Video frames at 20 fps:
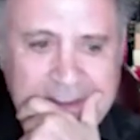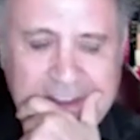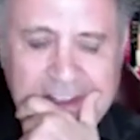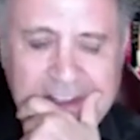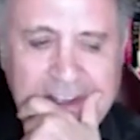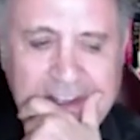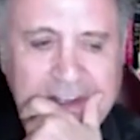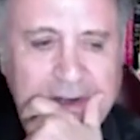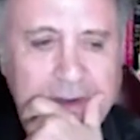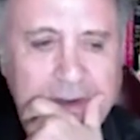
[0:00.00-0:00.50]

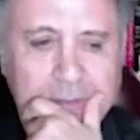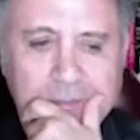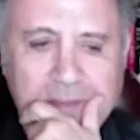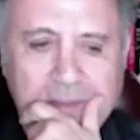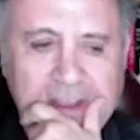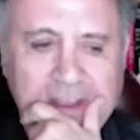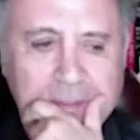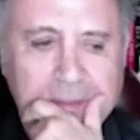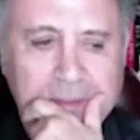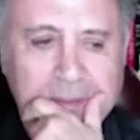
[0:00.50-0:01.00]
in our
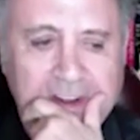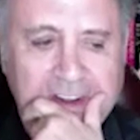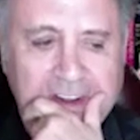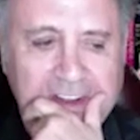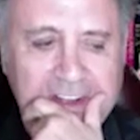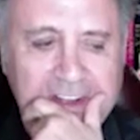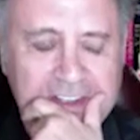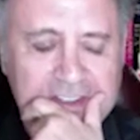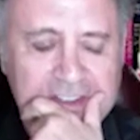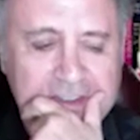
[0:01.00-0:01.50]
bad
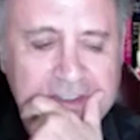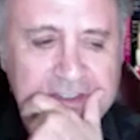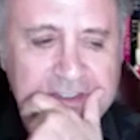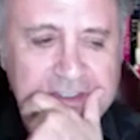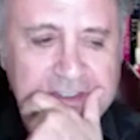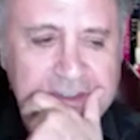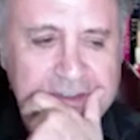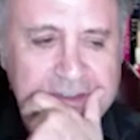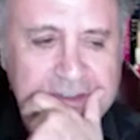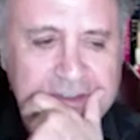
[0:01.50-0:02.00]
polyester
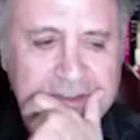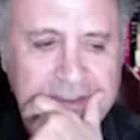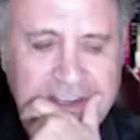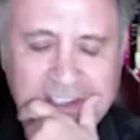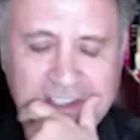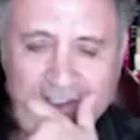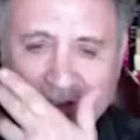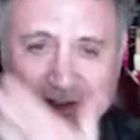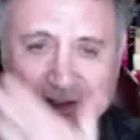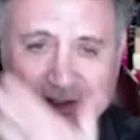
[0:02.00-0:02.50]
suits,
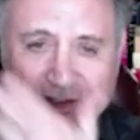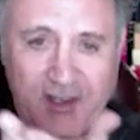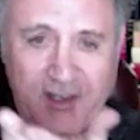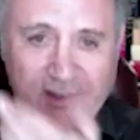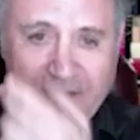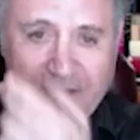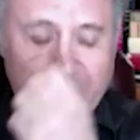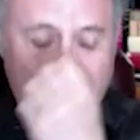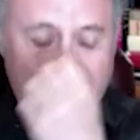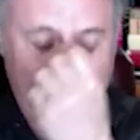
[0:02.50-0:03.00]
as you saw in
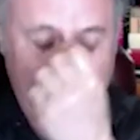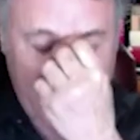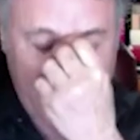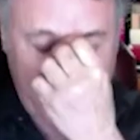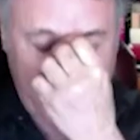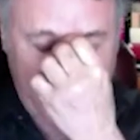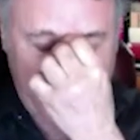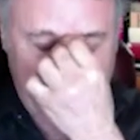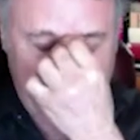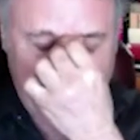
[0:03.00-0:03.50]
the picture,
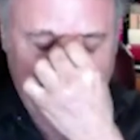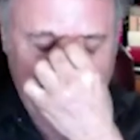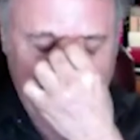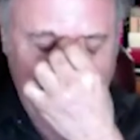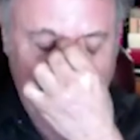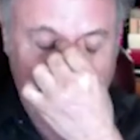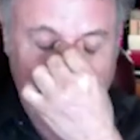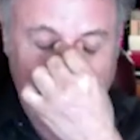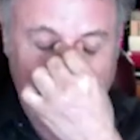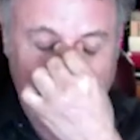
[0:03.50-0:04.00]
big
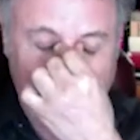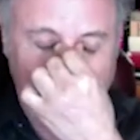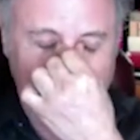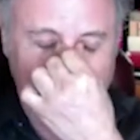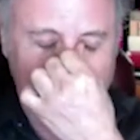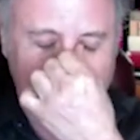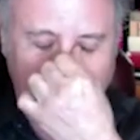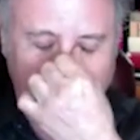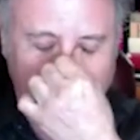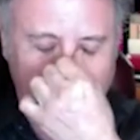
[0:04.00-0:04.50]

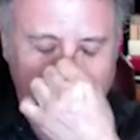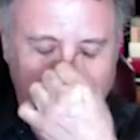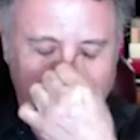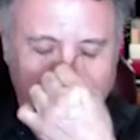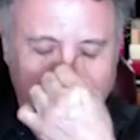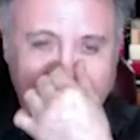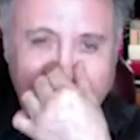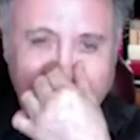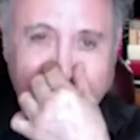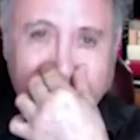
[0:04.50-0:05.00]
lapels,
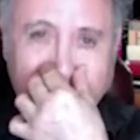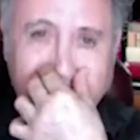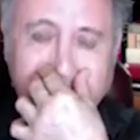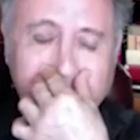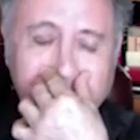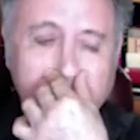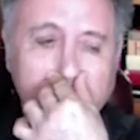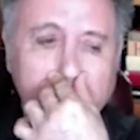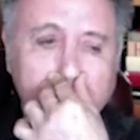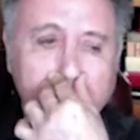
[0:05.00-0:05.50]
horrible. Anyway,
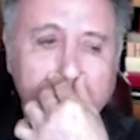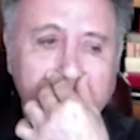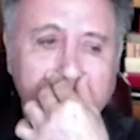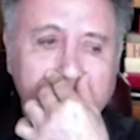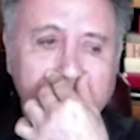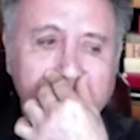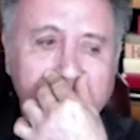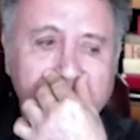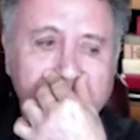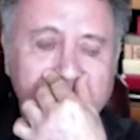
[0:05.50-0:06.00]

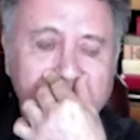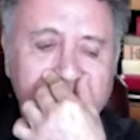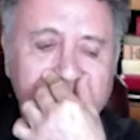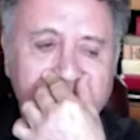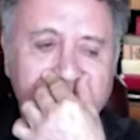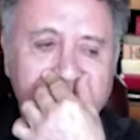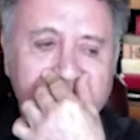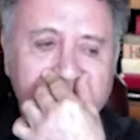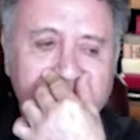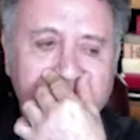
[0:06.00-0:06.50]

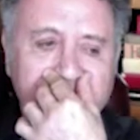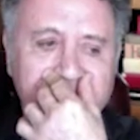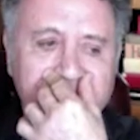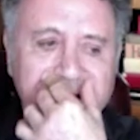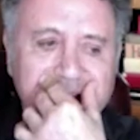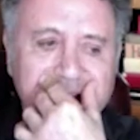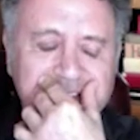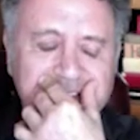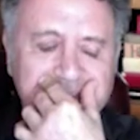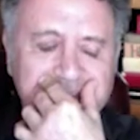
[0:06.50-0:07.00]
and
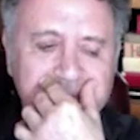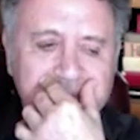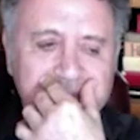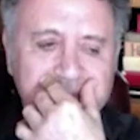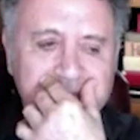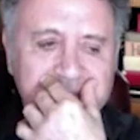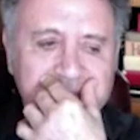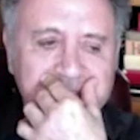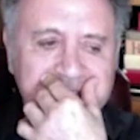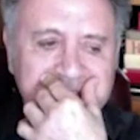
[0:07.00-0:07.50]
as the
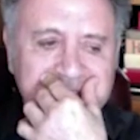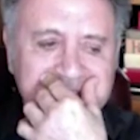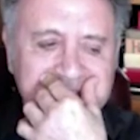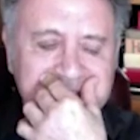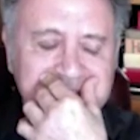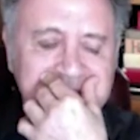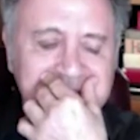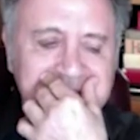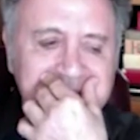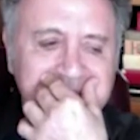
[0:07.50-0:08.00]
movie,
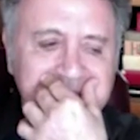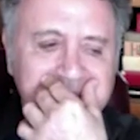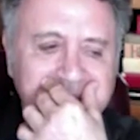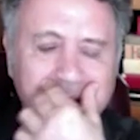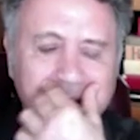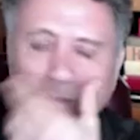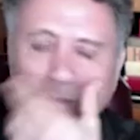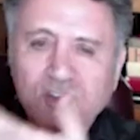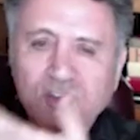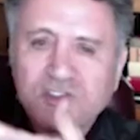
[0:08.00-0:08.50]

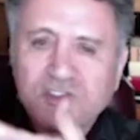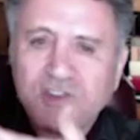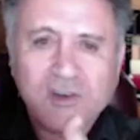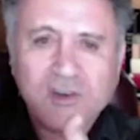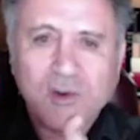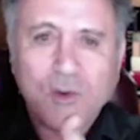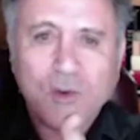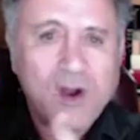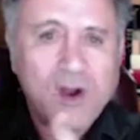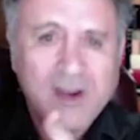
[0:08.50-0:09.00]
people are starting
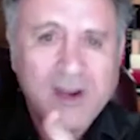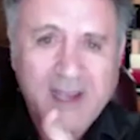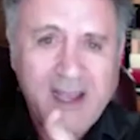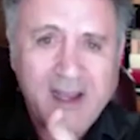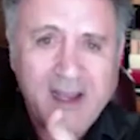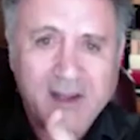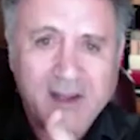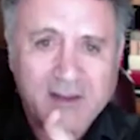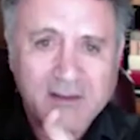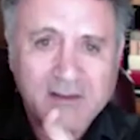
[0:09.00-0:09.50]
to walk
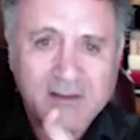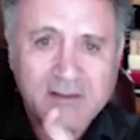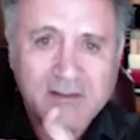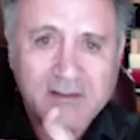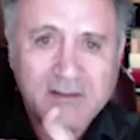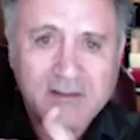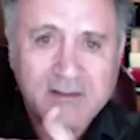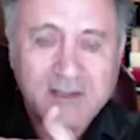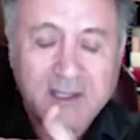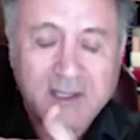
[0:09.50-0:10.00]
out.
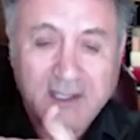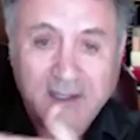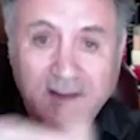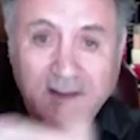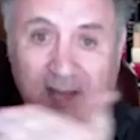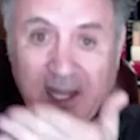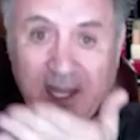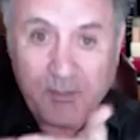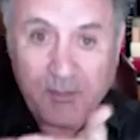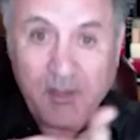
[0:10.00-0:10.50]
Like a
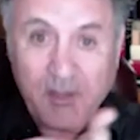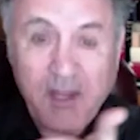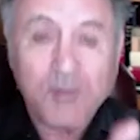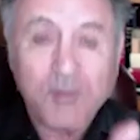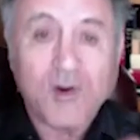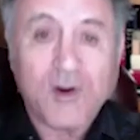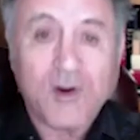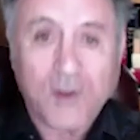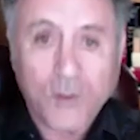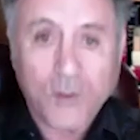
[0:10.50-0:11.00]
lot of
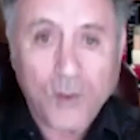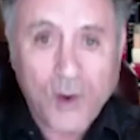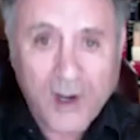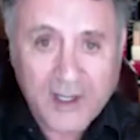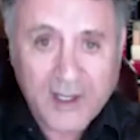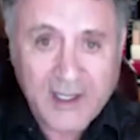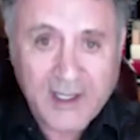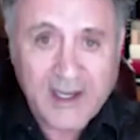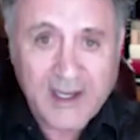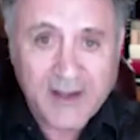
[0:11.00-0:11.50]
people are
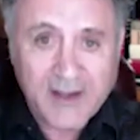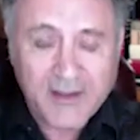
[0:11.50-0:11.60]
walking out of the